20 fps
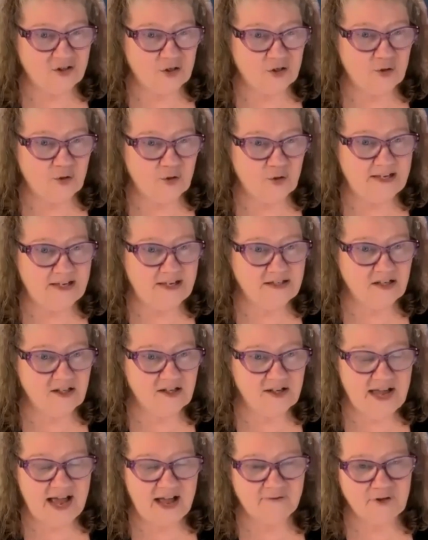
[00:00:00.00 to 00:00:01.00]
And so you
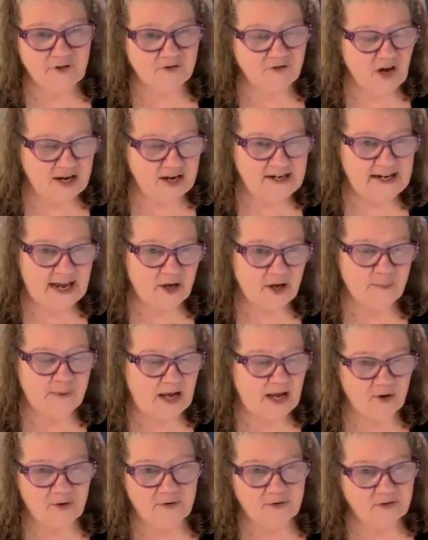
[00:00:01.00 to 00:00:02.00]
basically have to find out
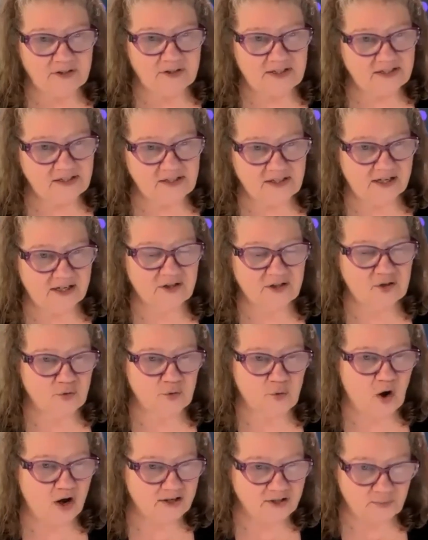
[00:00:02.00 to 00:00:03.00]
about listings
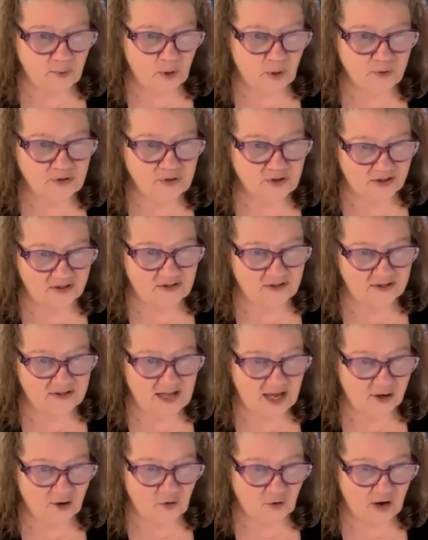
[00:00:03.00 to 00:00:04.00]
through osmosis.
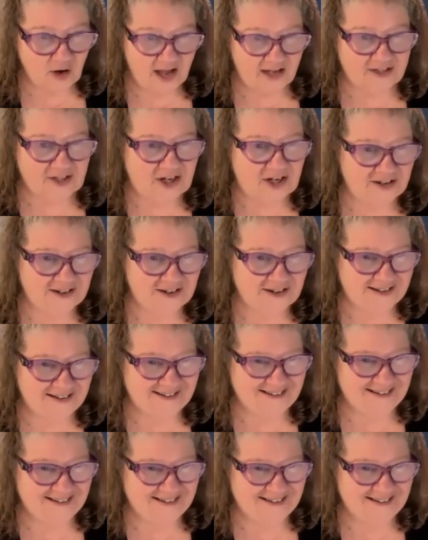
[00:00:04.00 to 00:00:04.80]
Is that correct?